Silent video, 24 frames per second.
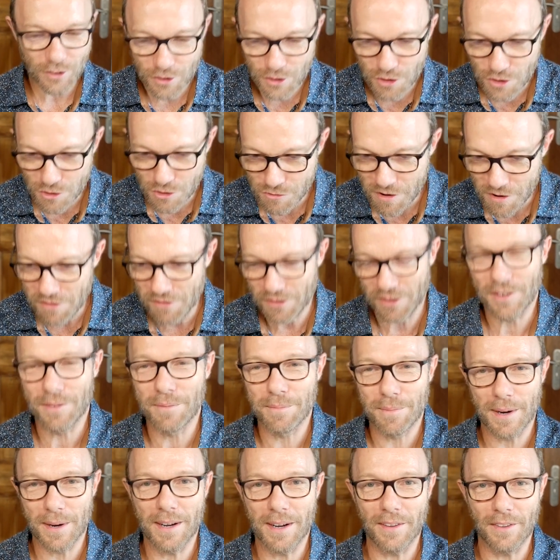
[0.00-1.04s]
driven
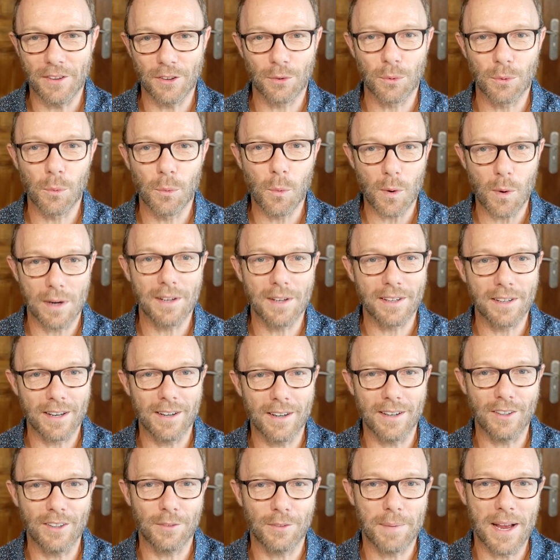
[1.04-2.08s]
by this one
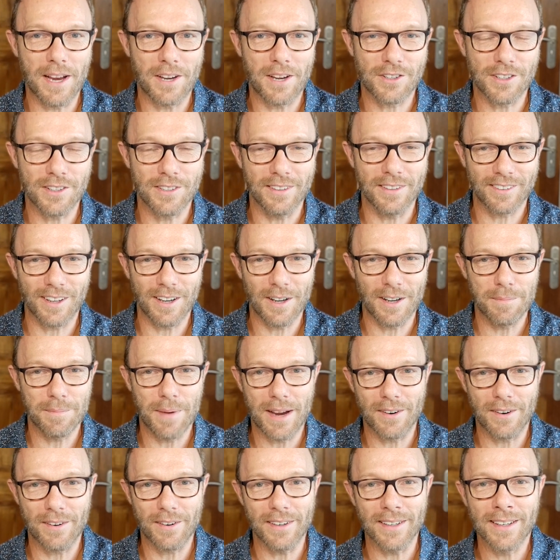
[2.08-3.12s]
guy's passion. This guy
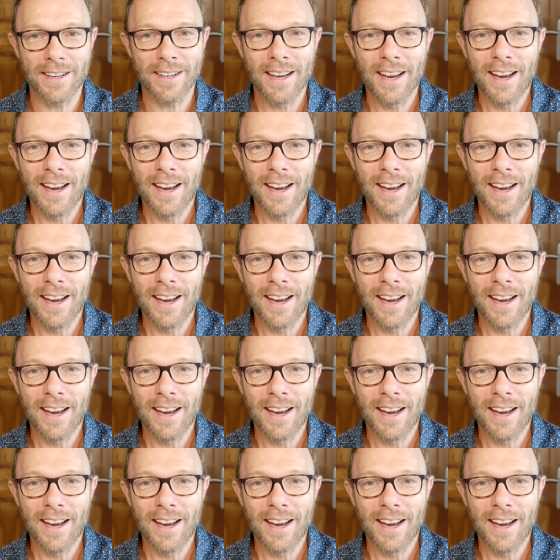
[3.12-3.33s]
Barry,